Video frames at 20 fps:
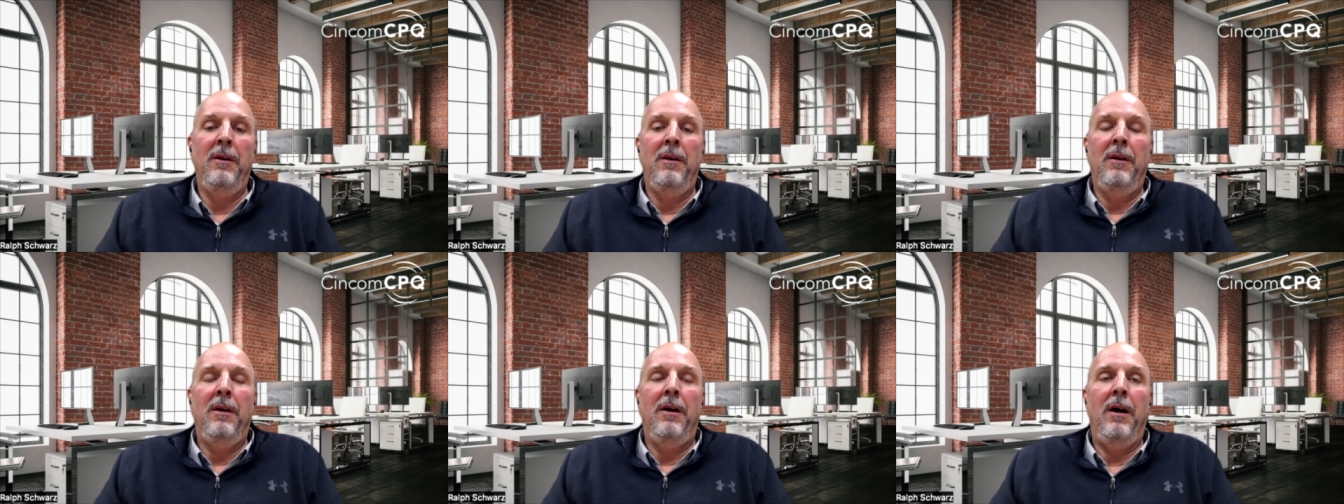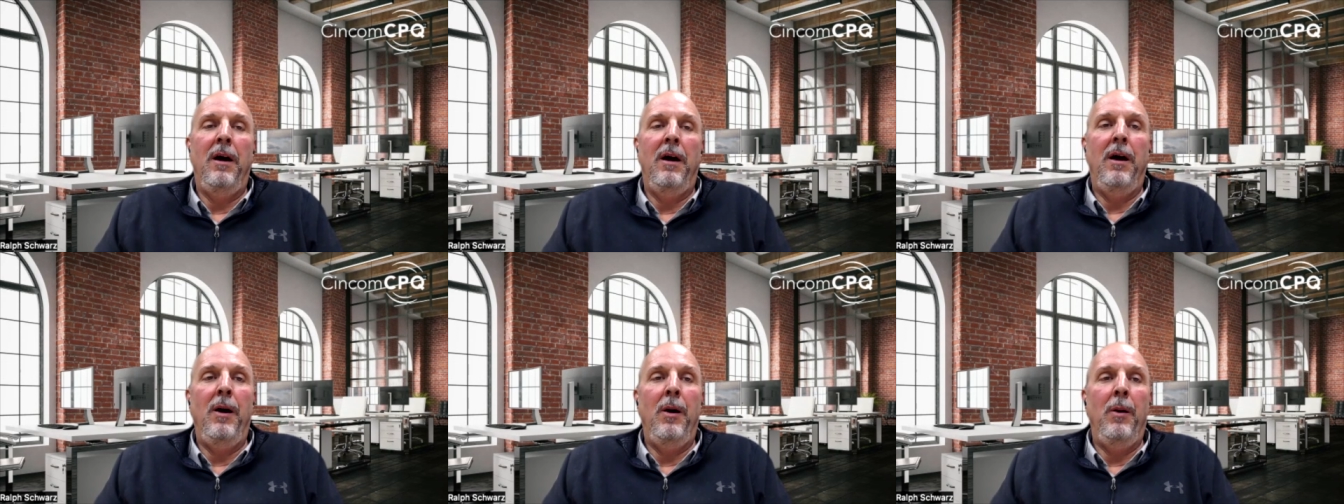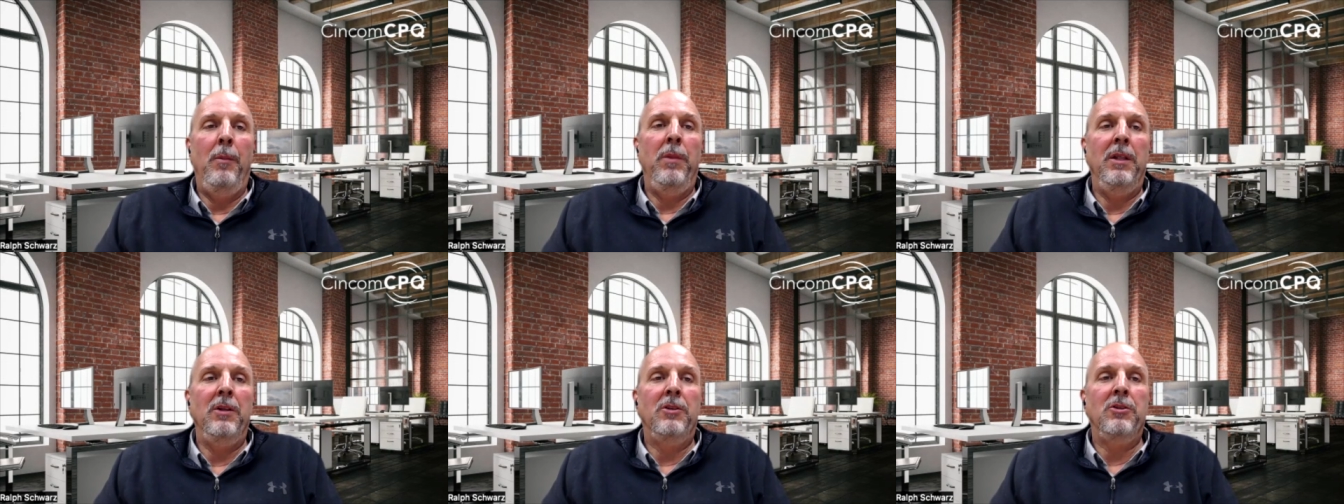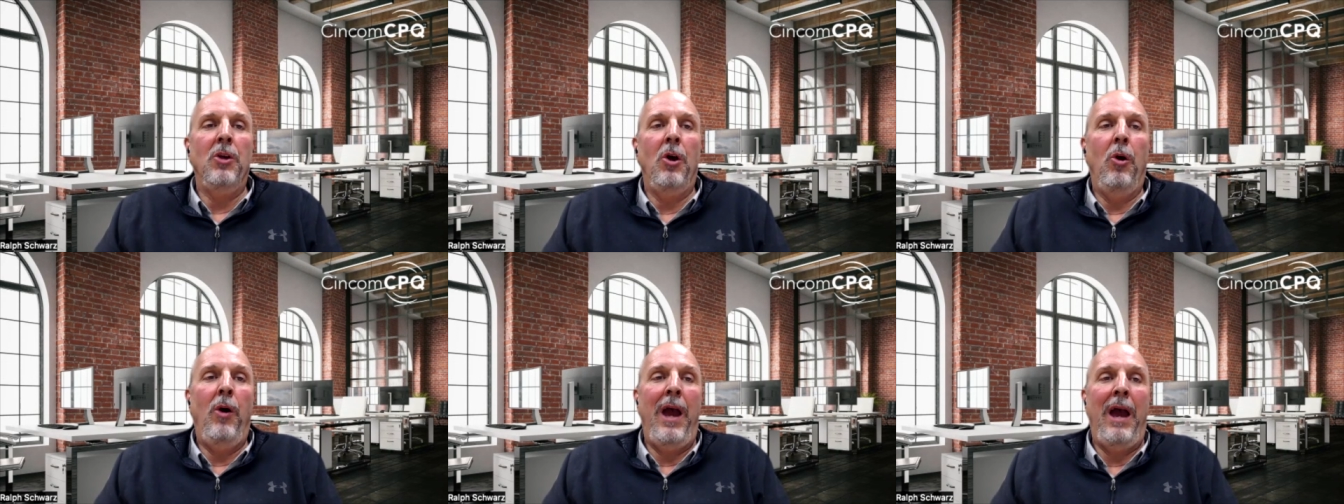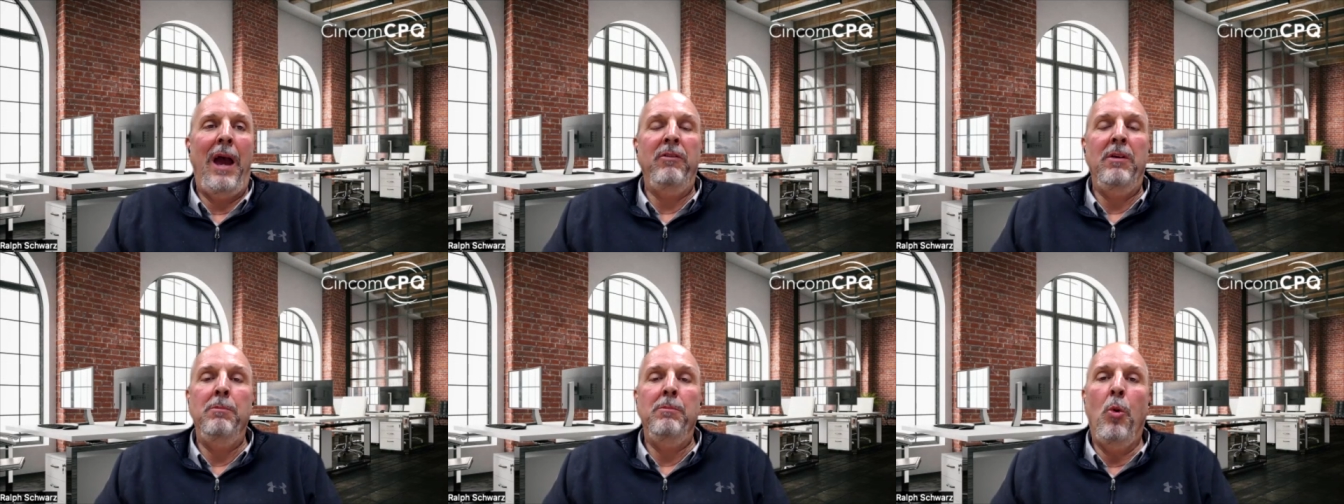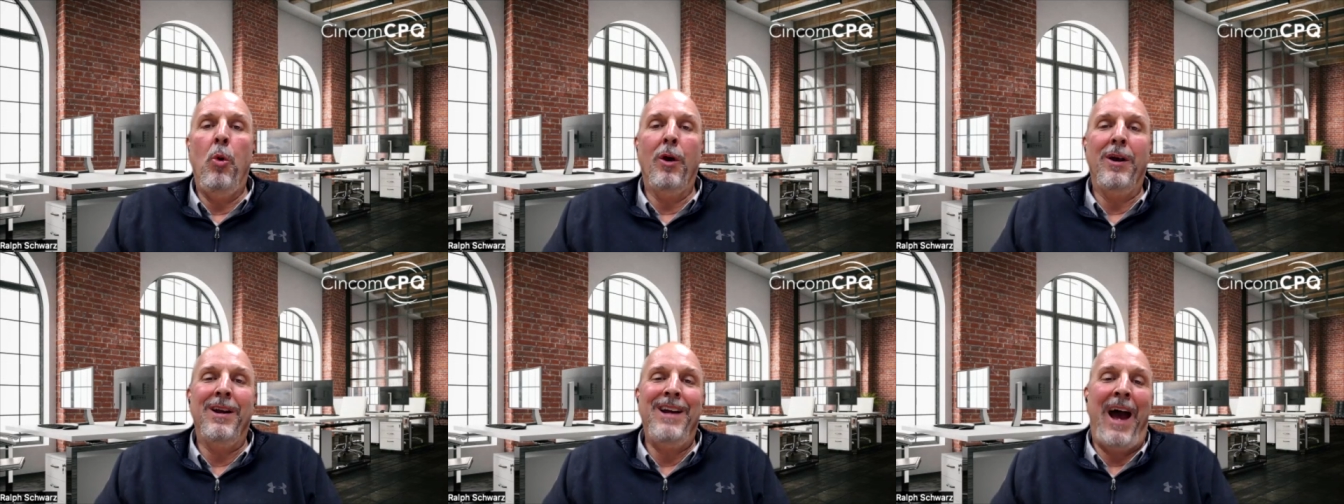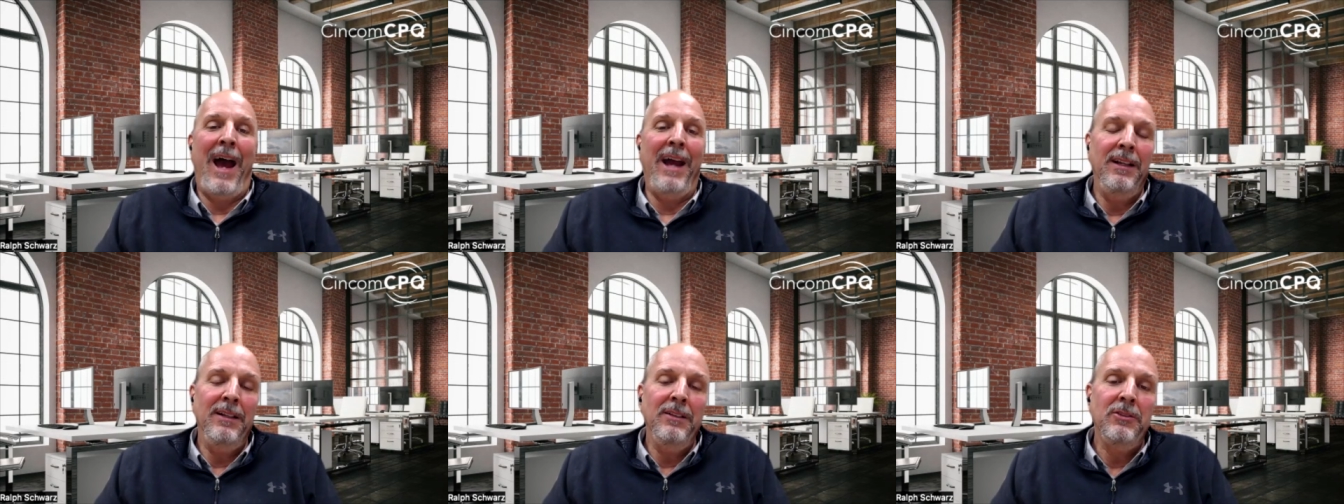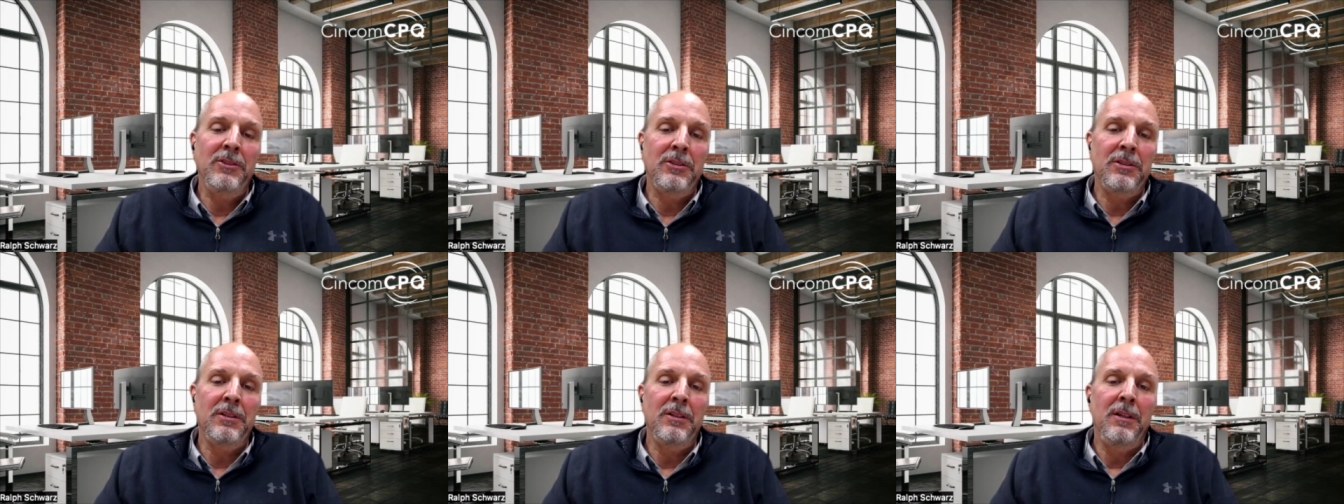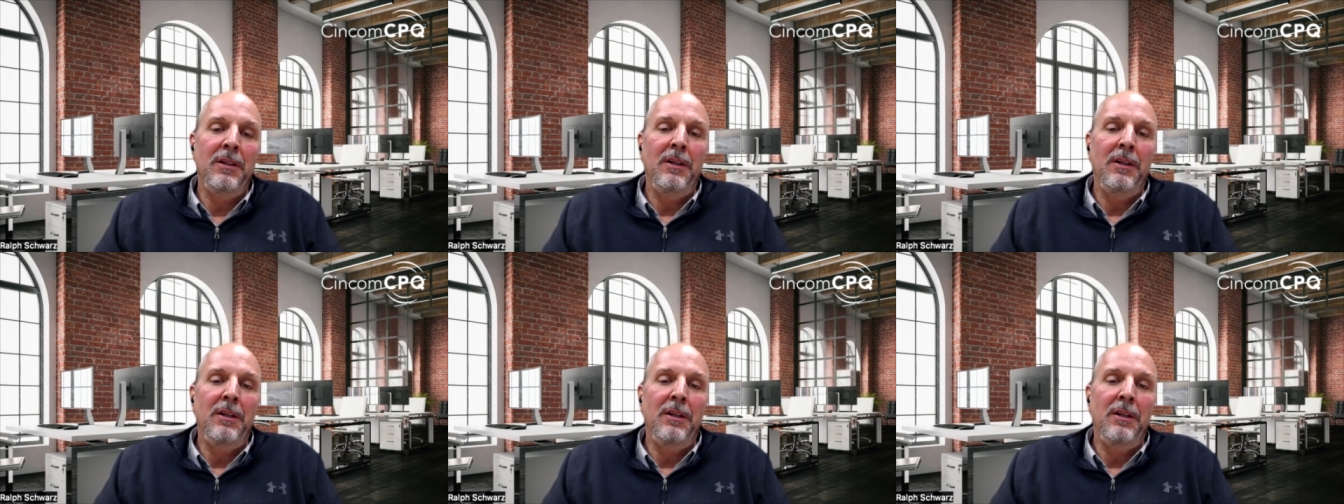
Um, and so having more guidance,